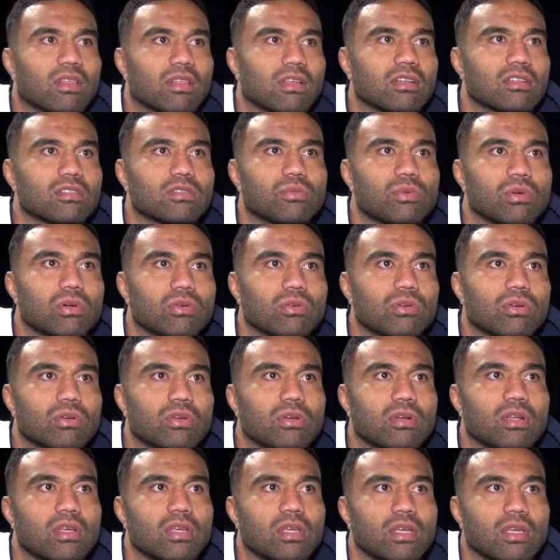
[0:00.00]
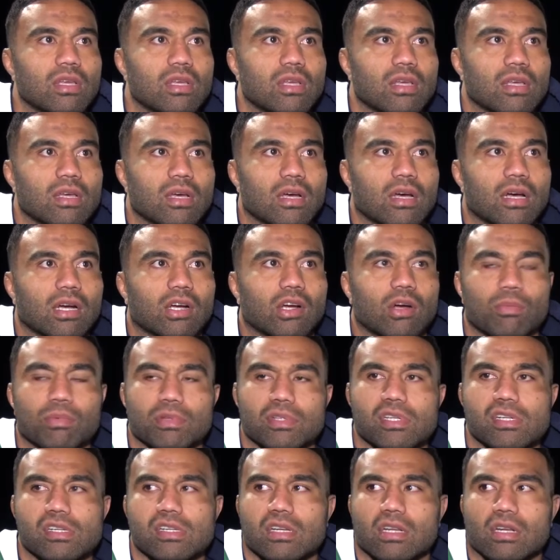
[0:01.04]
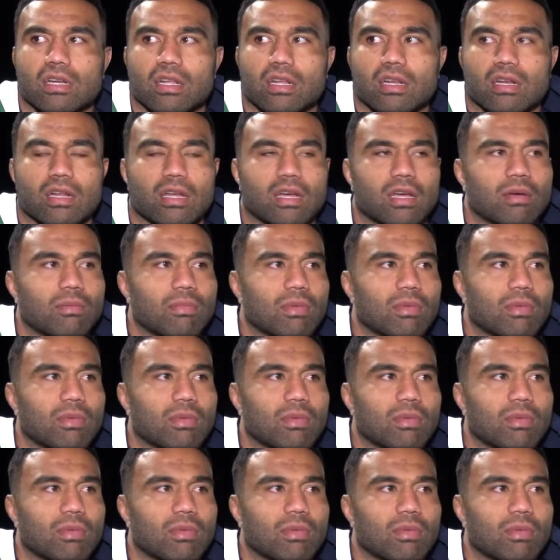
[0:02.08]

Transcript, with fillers: think it's a real good competition, and I